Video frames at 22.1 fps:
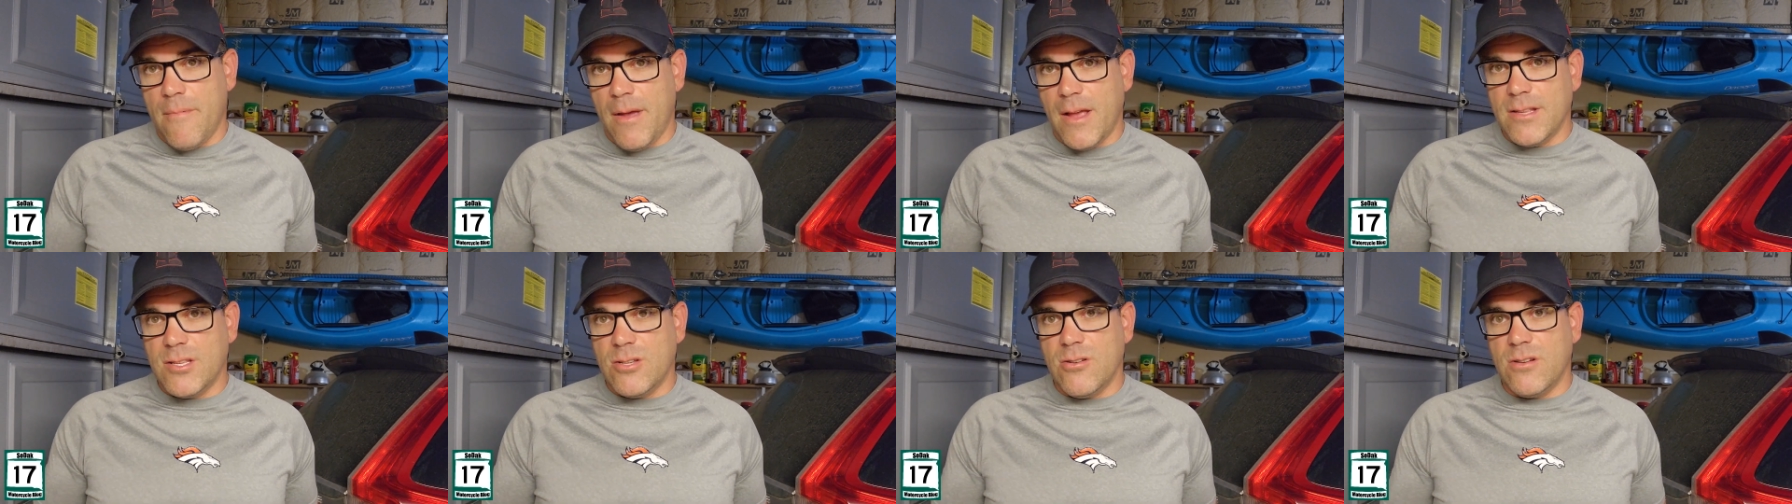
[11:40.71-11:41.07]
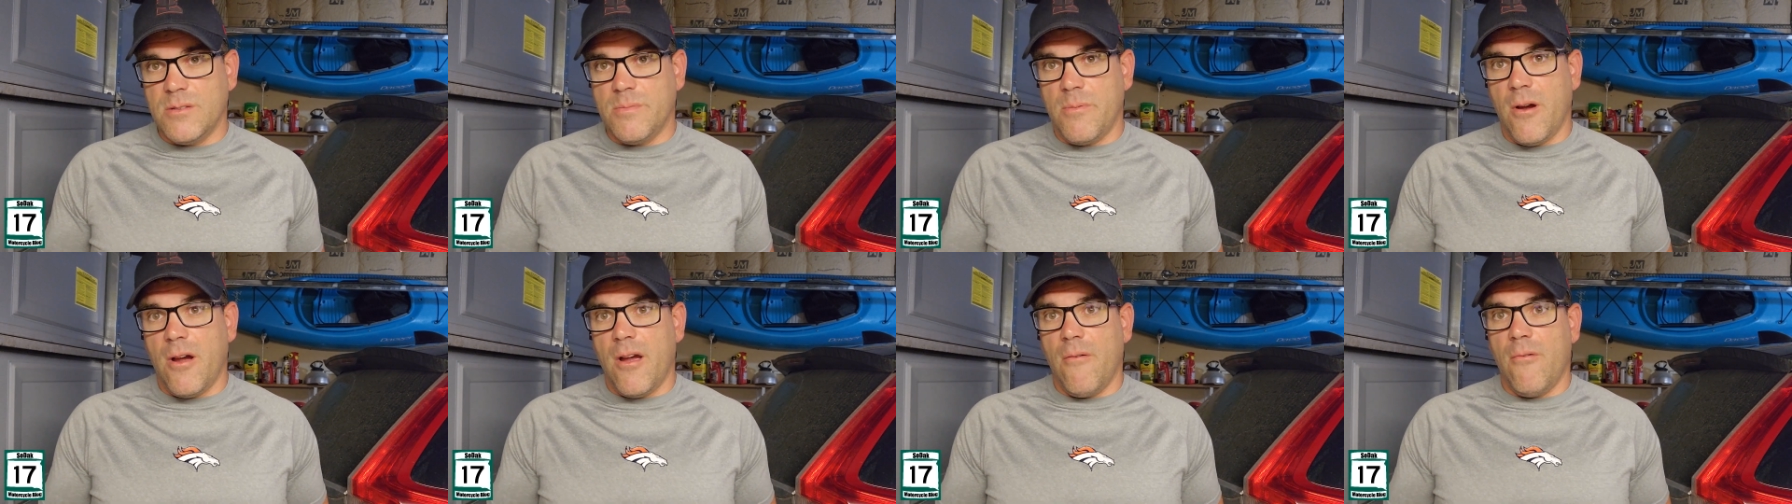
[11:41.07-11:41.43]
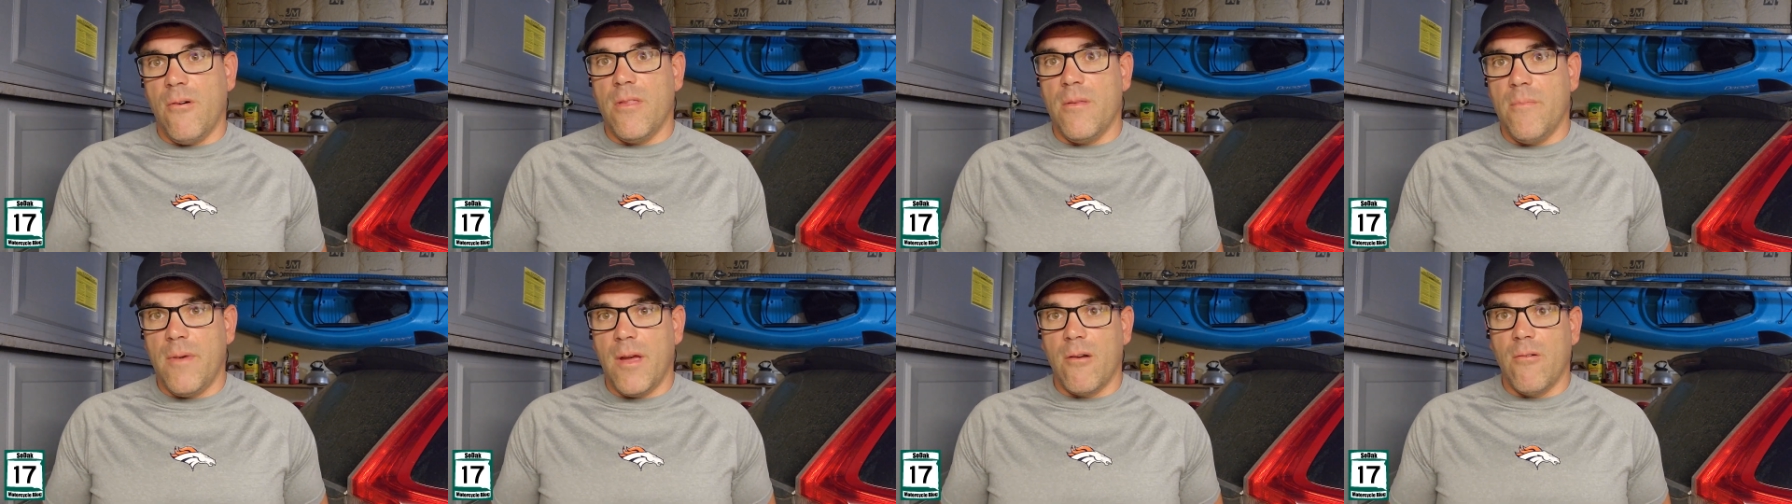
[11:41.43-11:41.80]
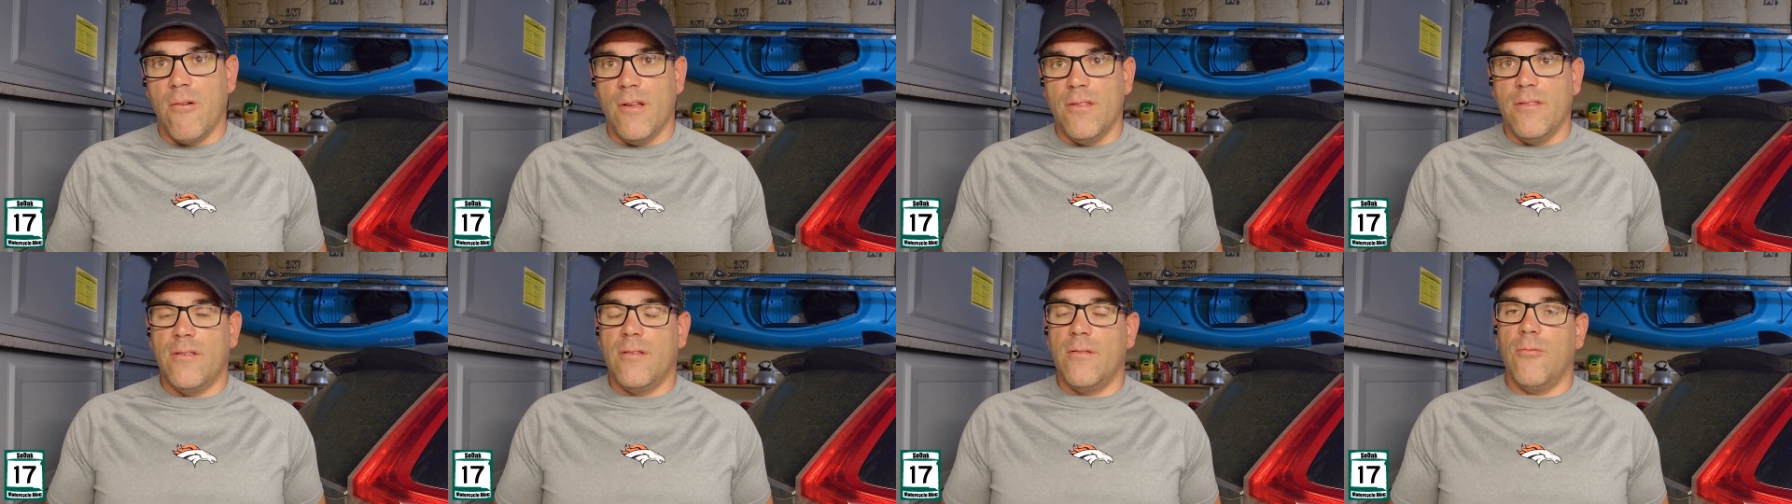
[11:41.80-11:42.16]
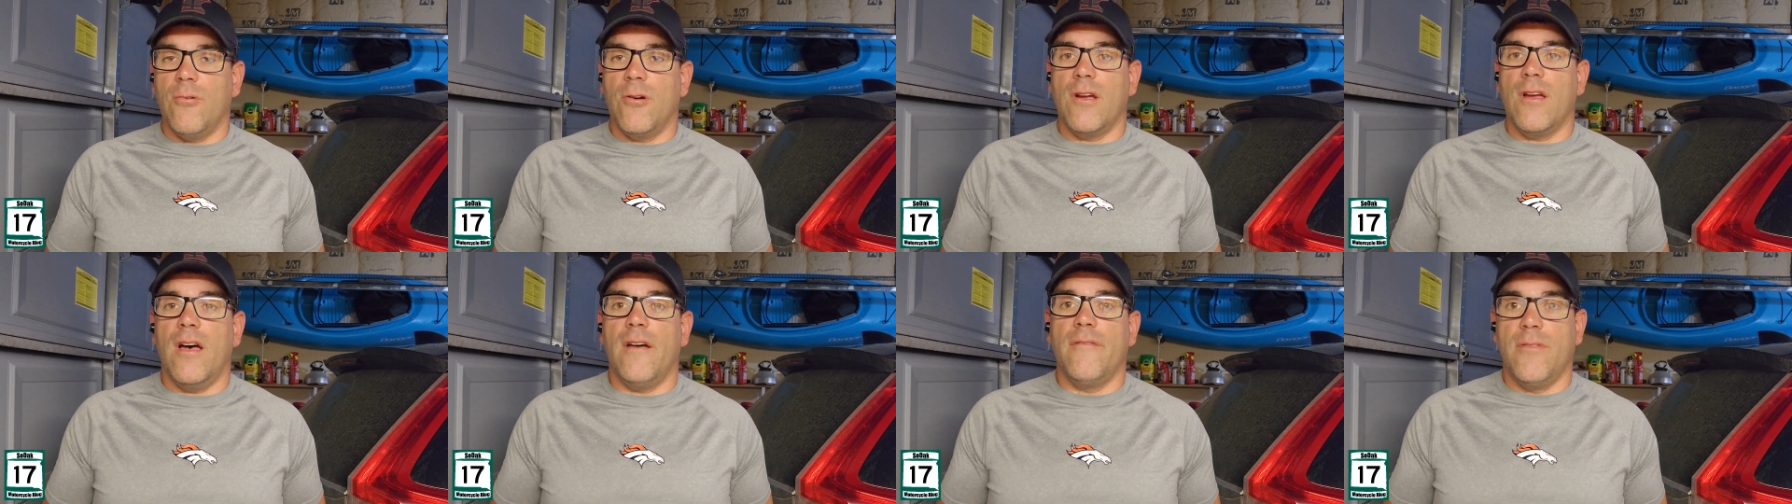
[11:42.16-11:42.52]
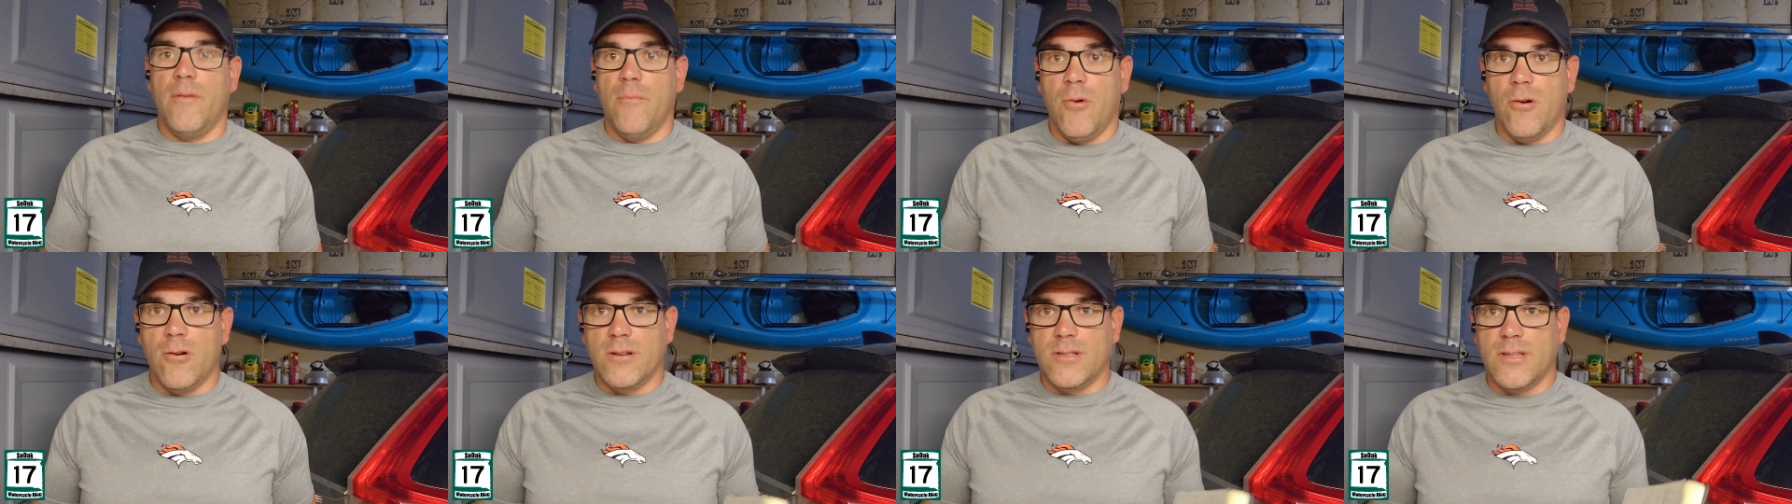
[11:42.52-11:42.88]
Main Street's probably one of the big ones where you have the
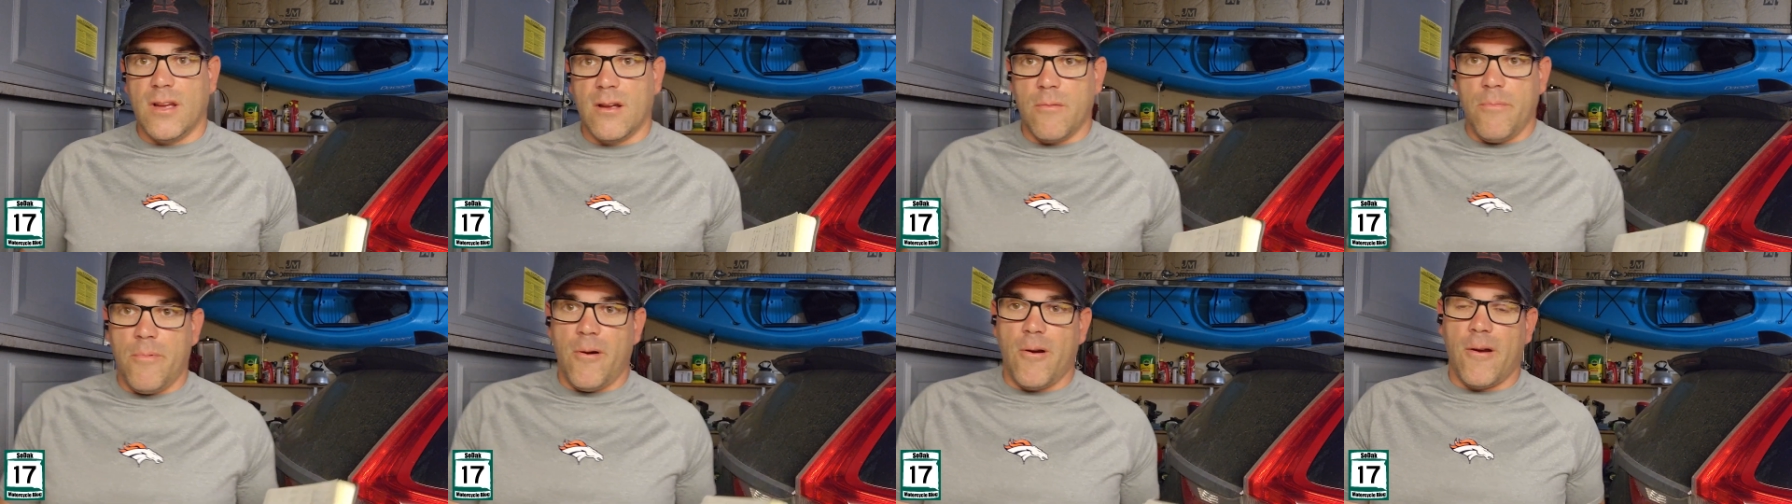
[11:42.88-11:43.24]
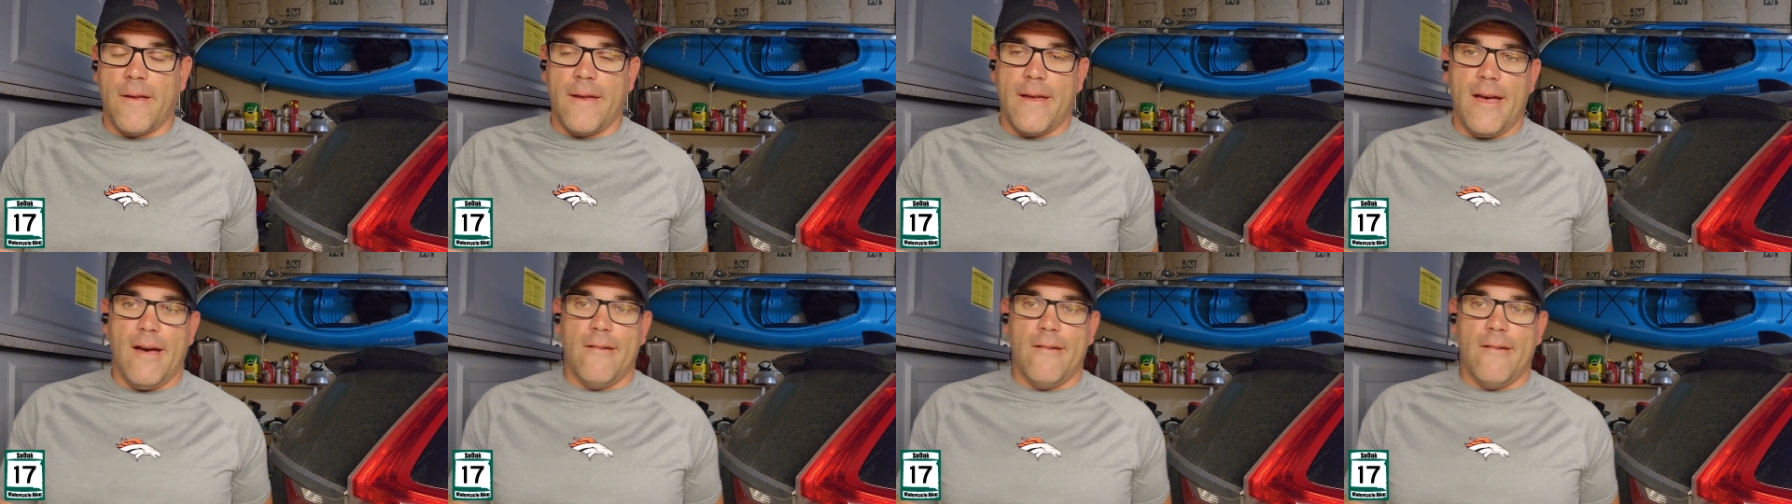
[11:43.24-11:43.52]
motorcycle parking,